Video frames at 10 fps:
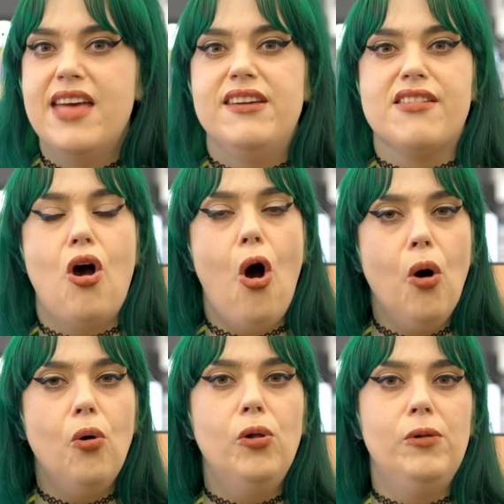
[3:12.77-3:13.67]
there's a
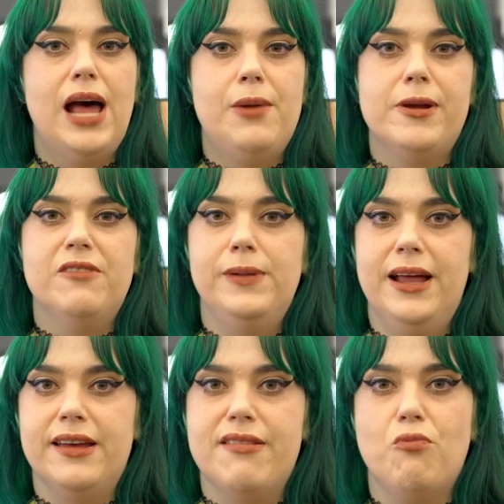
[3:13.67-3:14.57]
whole library of
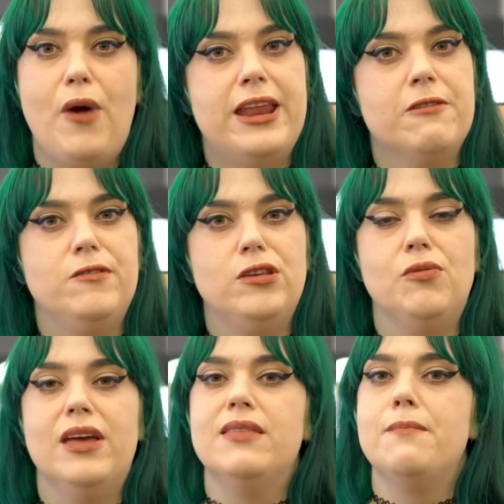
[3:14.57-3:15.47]
plugins waiting for you
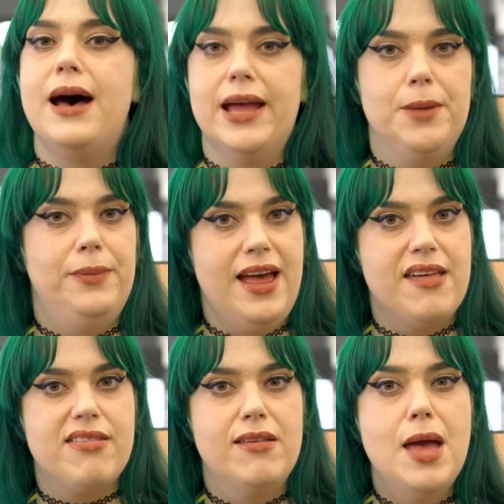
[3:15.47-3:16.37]
in the
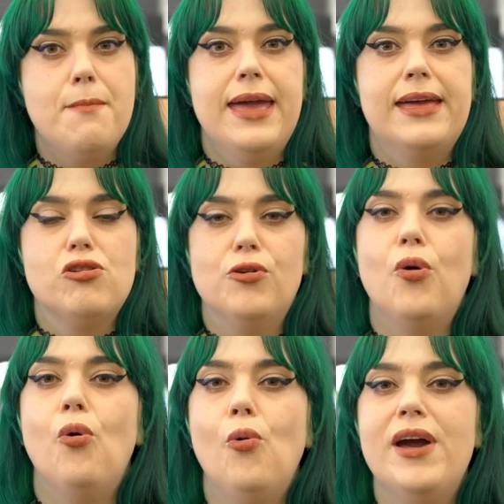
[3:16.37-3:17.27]
marketplace, making sure
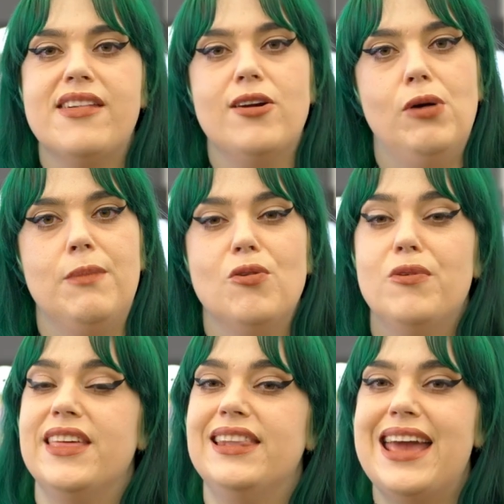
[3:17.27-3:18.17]
you're always equipped
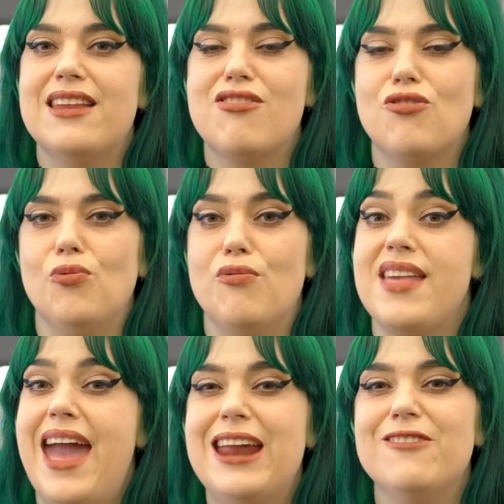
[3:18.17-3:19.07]
with the latest tools
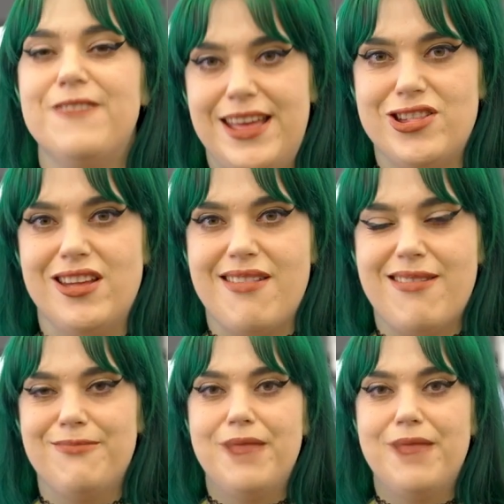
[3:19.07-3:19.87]
and features.